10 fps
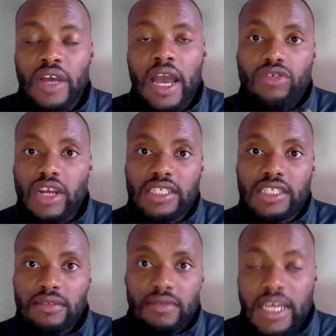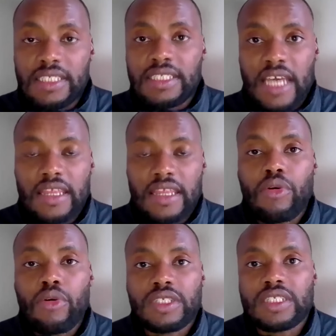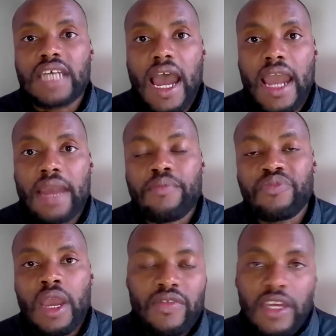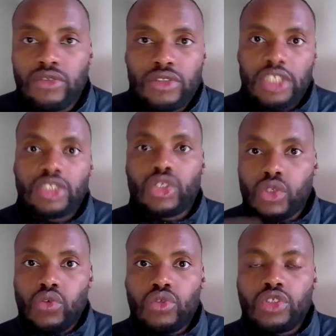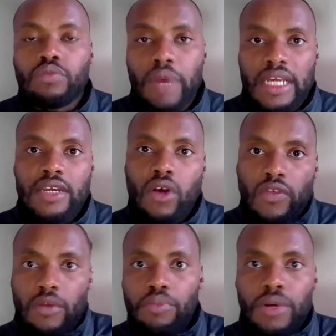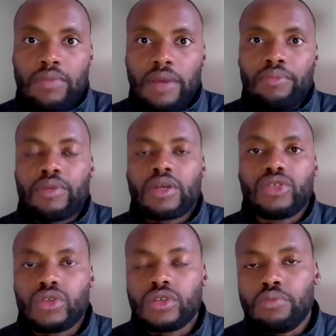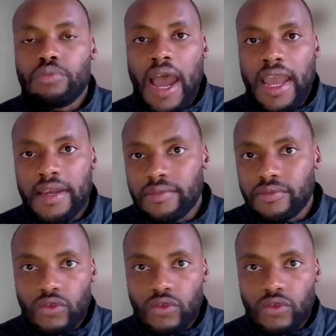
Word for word: contract is at that point in time and then you just lose money on the premium because you could buy